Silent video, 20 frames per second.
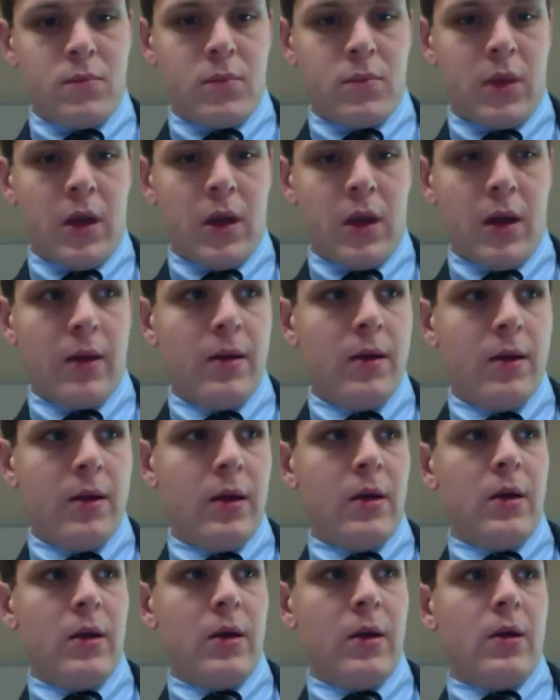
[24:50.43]
Okay.
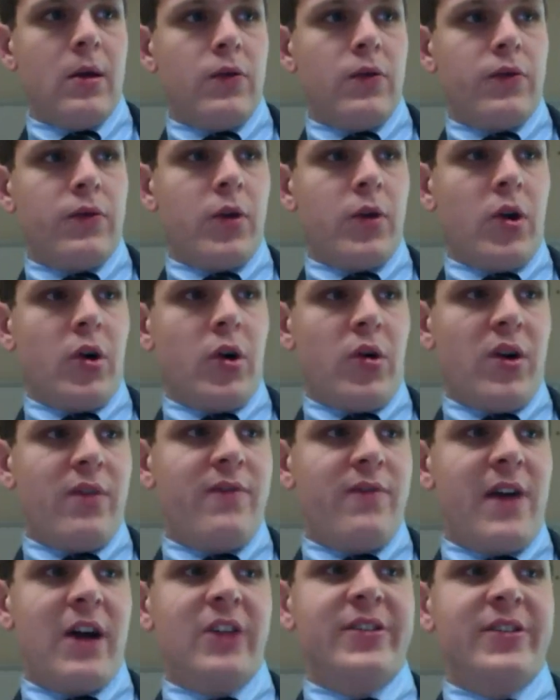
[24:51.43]
So
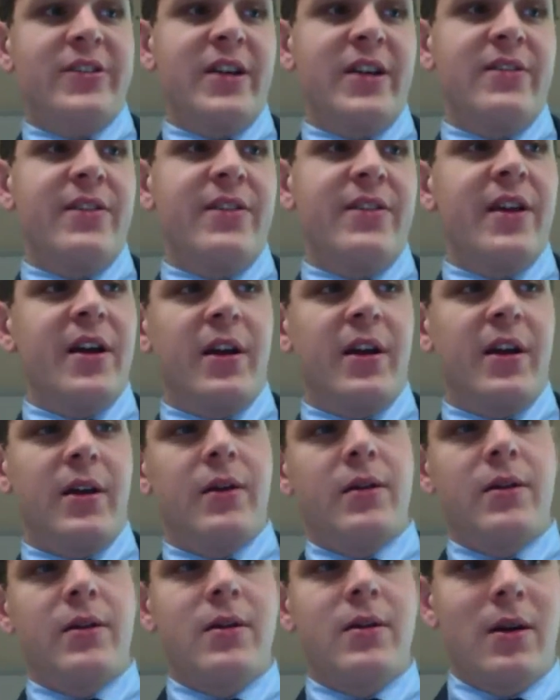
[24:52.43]
on Valentine's
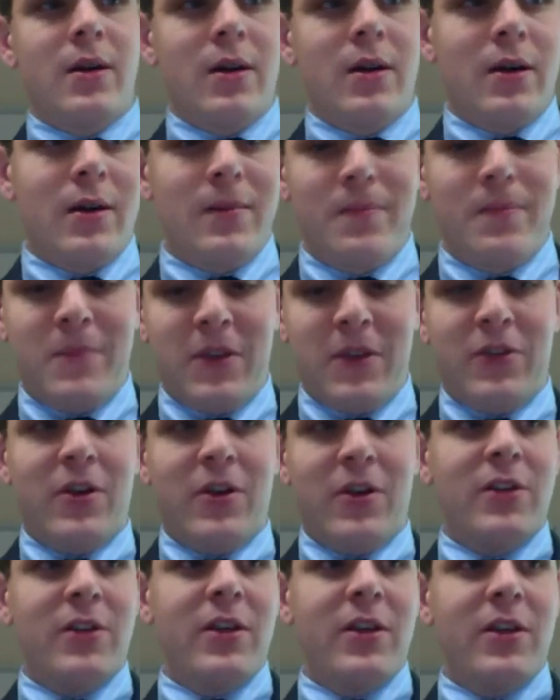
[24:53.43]
Day, um, he's
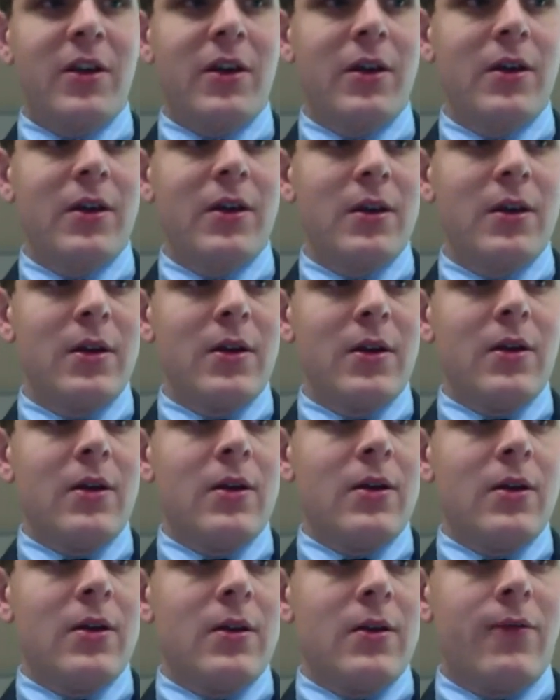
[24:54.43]
hunting
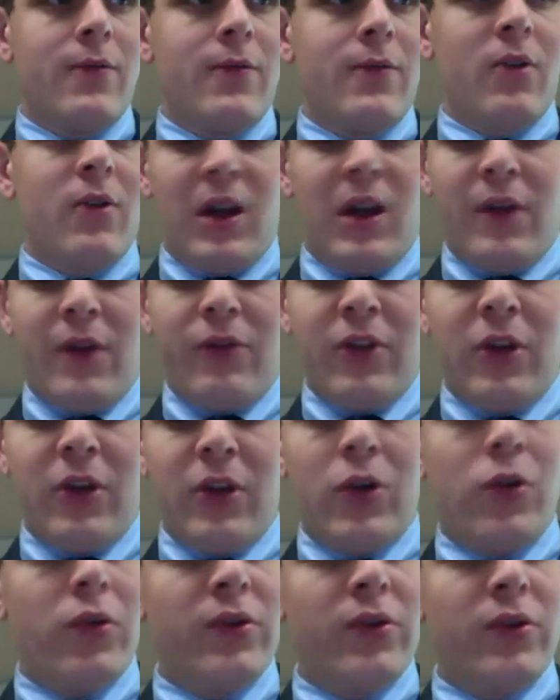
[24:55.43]
for a lovely
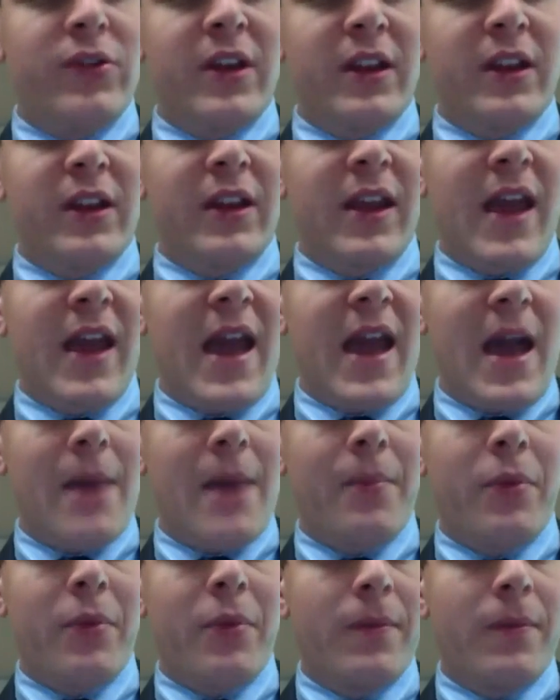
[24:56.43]
coonskin cap,